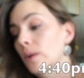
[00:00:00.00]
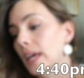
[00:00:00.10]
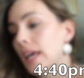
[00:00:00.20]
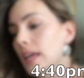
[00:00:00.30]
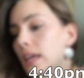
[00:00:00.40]

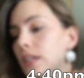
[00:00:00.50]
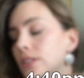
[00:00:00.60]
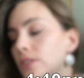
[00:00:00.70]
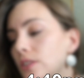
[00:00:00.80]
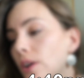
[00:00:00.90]
Okay,
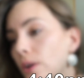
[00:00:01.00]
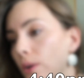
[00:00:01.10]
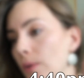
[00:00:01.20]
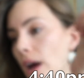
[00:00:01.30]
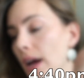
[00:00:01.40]

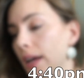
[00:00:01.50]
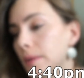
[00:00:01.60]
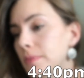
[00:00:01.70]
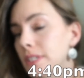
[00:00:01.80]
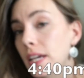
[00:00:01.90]
so I
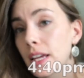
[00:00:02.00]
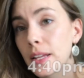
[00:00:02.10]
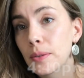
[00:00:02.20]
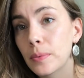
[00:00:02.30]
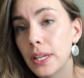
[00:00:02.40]
am
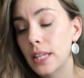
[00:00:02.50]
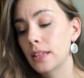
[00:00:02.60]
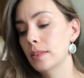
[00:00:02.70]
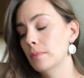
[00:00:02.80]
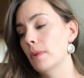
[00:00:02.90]
done
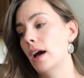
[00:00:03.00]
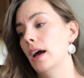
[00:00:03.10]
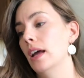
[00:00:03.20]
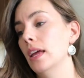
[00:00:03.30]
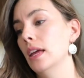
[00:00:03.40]
with
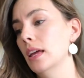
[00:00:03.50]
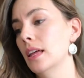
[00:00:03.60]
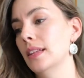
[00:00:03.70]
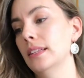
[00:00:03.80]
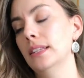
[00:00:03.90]
my
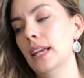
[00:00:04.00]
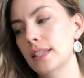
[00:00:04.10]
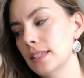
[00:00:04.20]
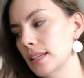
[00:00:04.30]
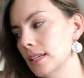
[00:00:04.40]

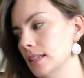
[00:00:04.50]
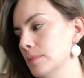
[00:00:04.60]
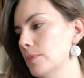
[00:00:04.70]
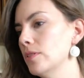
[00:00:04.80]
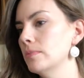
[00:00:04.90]
lesson,
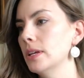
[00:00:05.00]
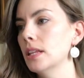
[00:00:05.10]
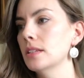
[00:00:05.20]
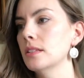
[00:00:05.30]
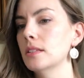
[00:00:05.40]
both my
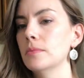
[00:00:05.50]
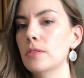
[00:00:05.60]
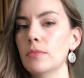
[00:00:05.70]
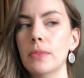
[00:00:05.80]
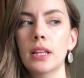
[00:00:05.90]
lessons. I'm done
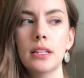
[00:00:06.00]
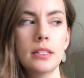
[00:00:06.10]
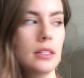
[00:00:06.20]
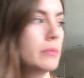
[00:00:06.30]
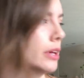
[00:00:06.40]
with my lesson and my